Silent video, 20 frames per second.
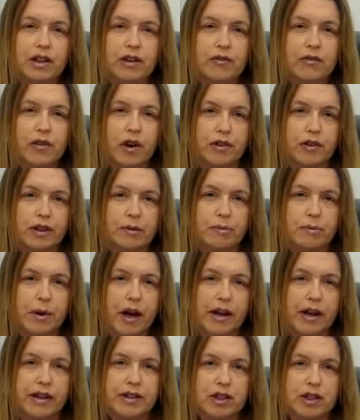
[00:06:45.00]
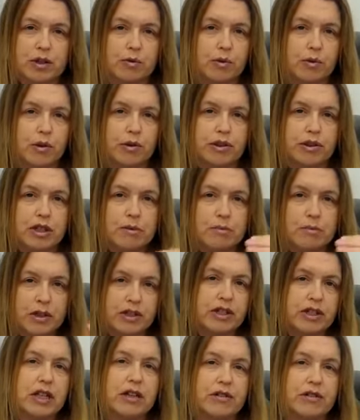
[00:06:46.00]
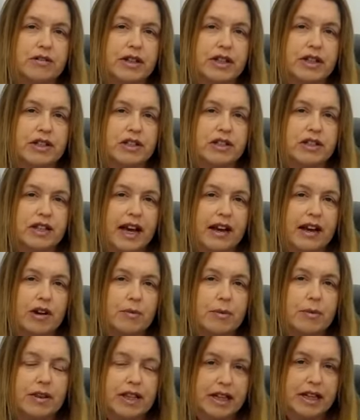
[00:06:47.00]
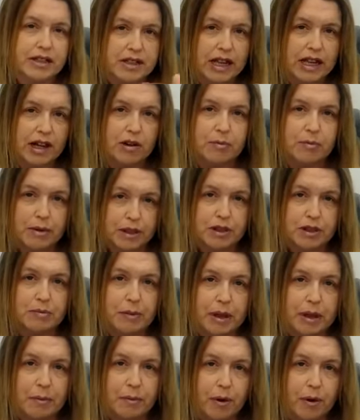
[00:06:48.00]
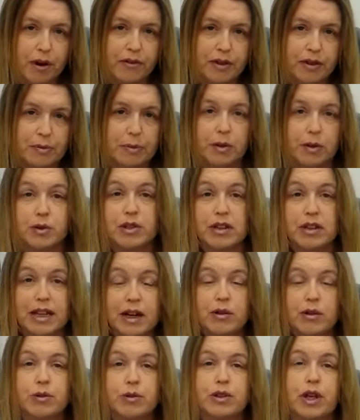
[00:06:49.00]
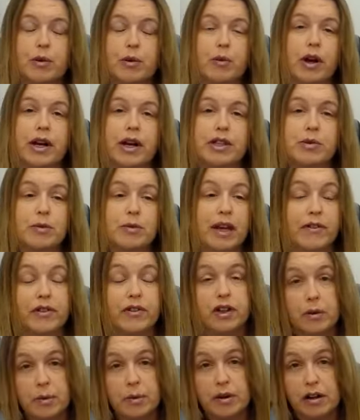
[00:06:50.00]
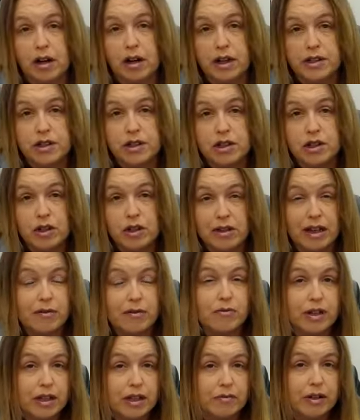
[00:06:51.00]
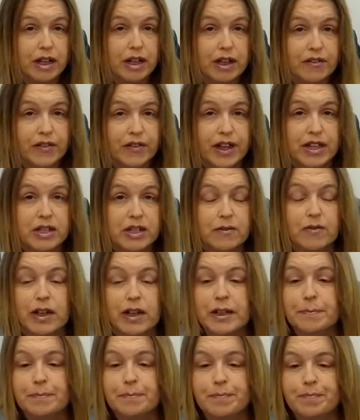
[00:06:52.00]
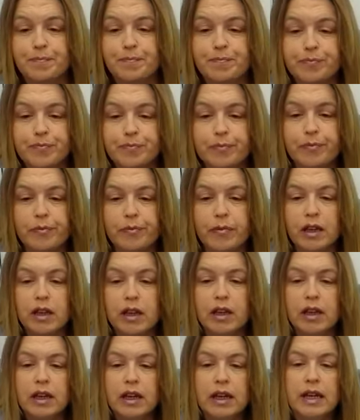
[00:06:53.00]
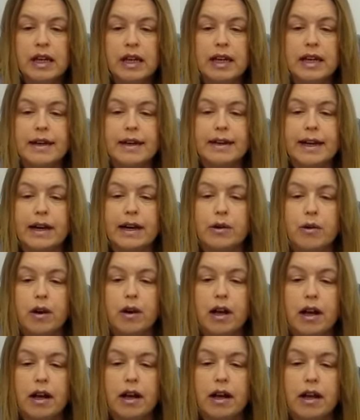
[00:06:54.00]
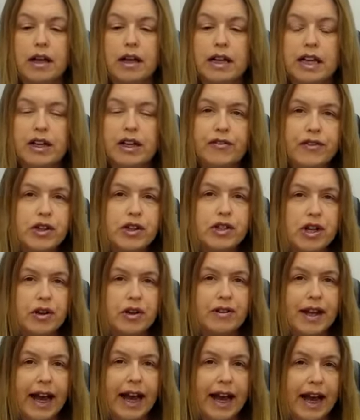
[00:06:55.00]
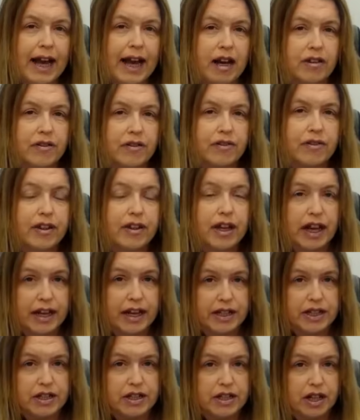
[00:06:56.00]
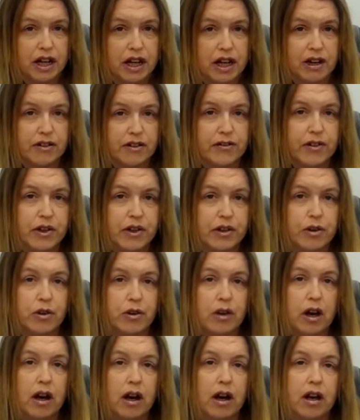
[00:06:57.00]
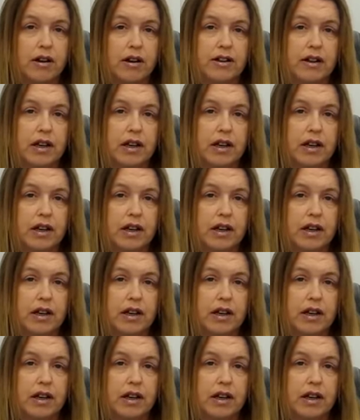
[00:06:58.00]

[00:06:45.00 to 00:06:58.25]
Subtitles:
got the bias towards, you must increase the sale, but that sale must be profitable. So that also works. And we have a couple of clients that do that really, really effectively. Now, if you don't have any staff and you can't